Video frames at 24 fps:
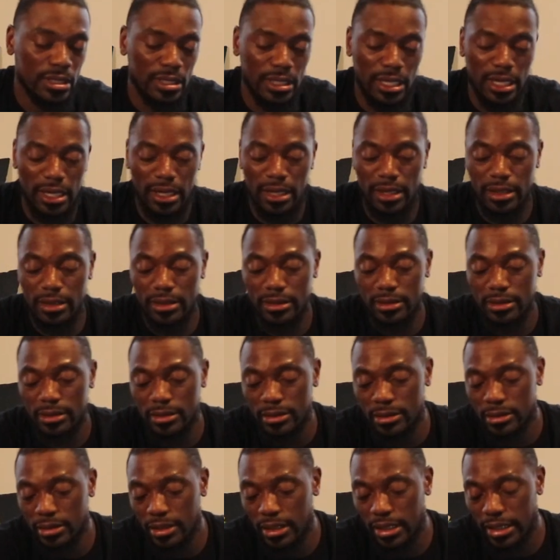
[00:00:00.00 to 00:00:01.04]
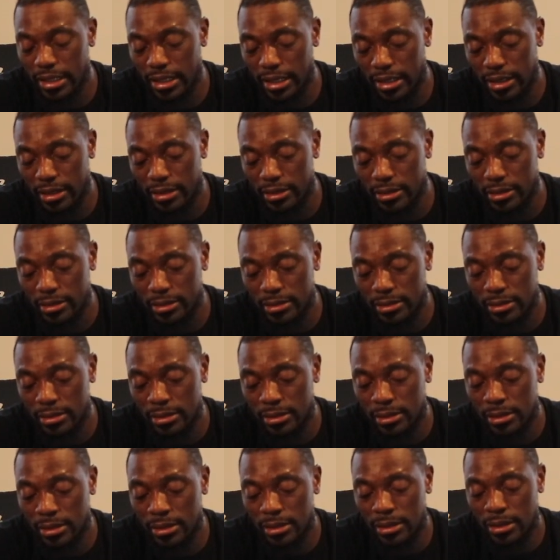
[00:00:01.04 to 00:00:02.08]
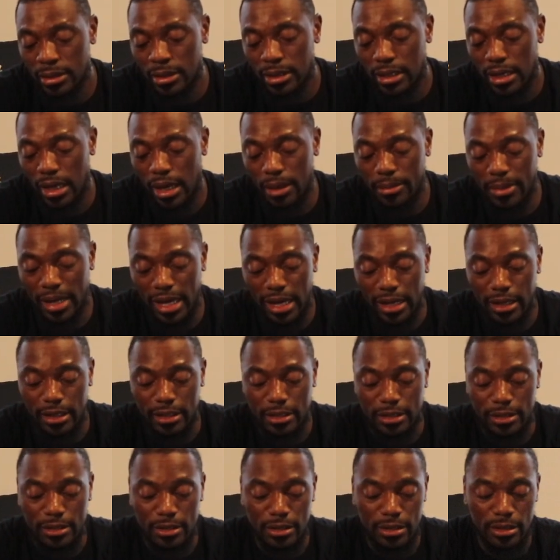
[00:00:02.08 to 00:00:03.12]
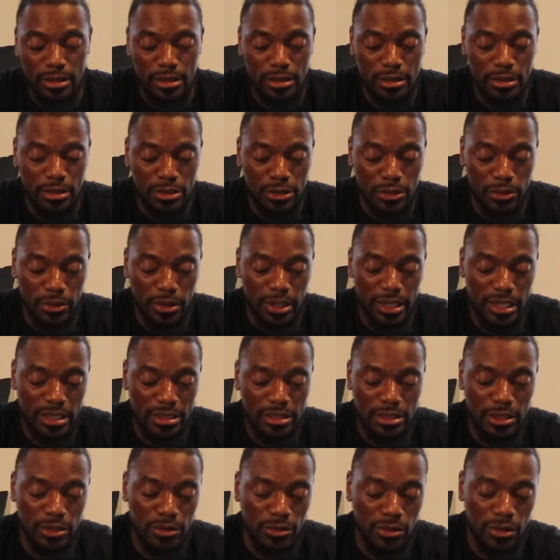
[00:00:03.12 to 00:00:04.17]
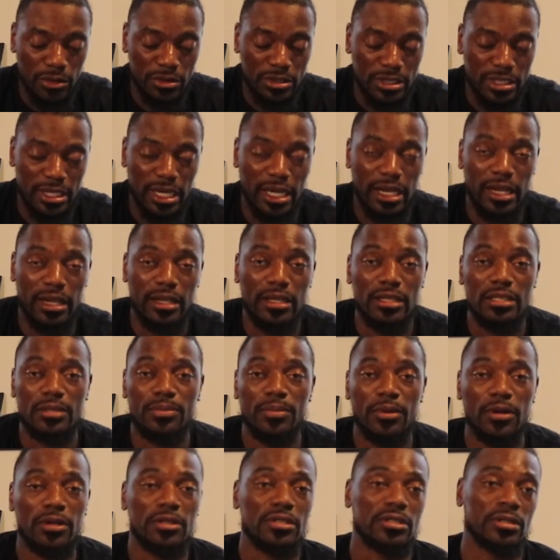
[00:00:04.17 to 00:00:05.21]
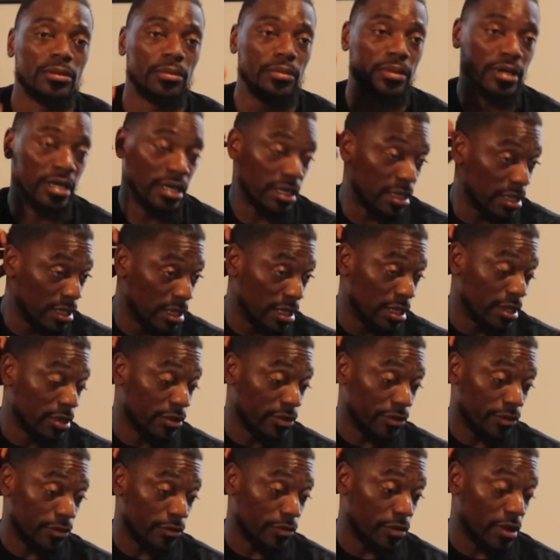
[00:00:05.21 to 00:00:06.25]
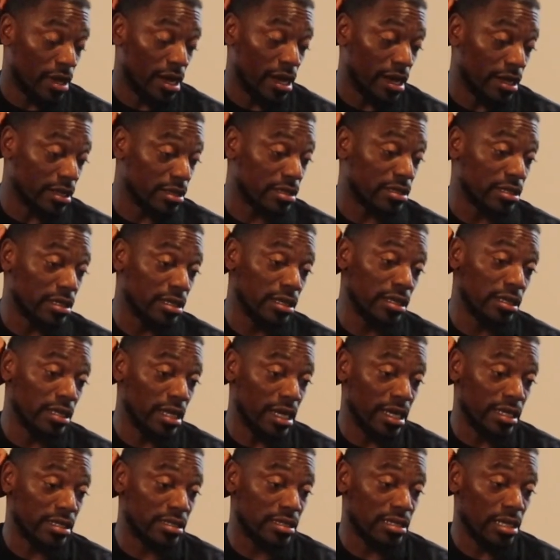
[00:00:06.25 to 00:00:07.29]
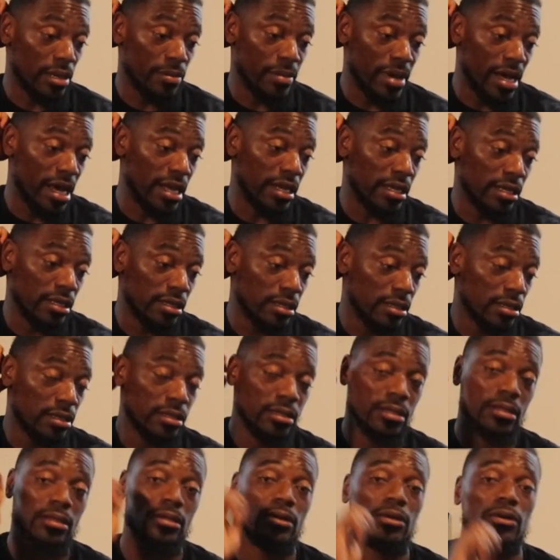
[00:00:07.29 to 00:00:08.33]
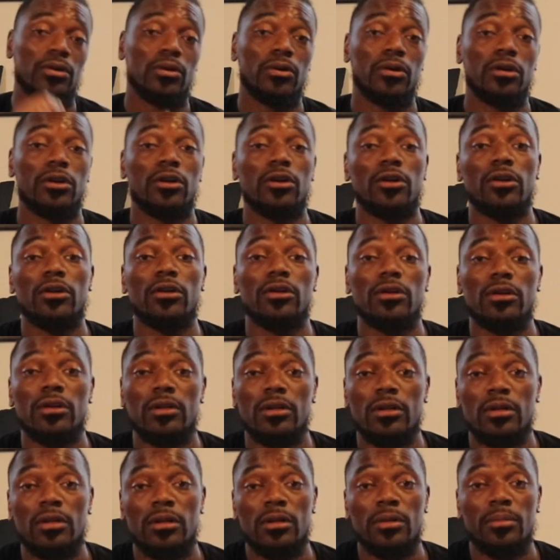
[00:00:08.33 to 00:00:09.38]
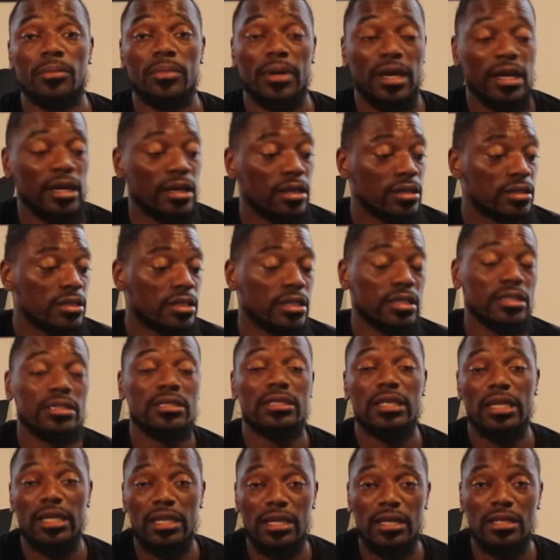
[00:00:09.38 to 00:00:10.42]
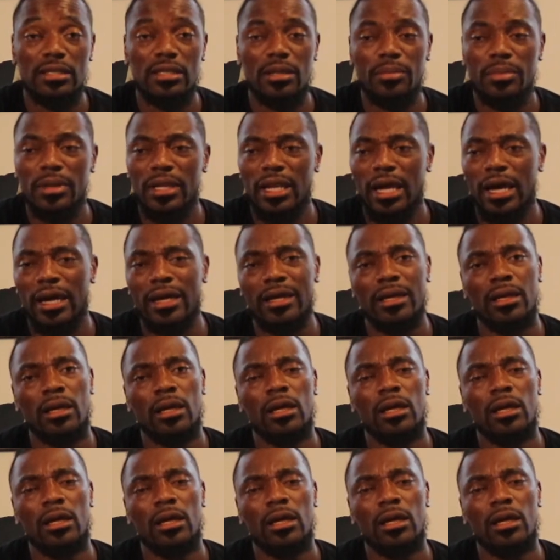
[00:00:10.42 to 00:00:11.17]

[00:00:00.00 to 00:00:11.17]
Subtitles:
And again, I'm not doing this to throw shade at this person, but honestly, like, somebody on her page could see this and be like,